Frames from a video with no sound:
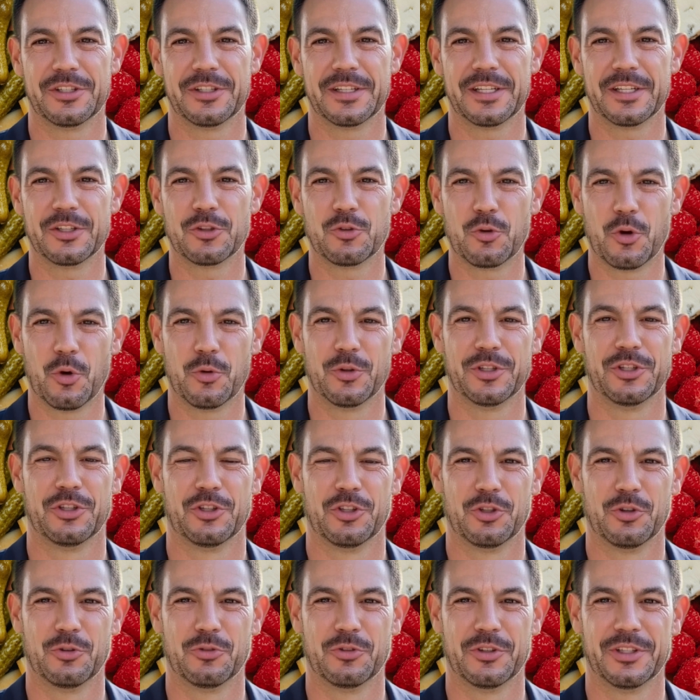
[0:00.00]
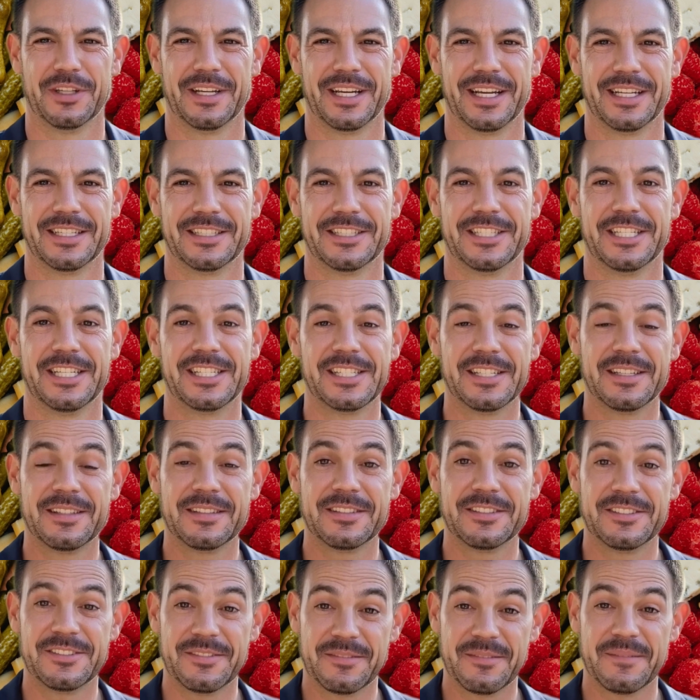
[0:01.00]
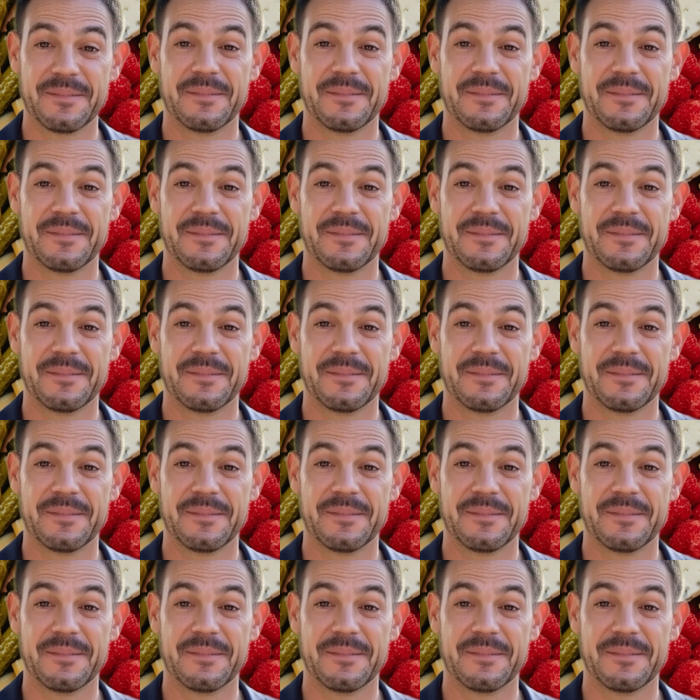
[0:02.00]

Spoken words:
in growing children and teens.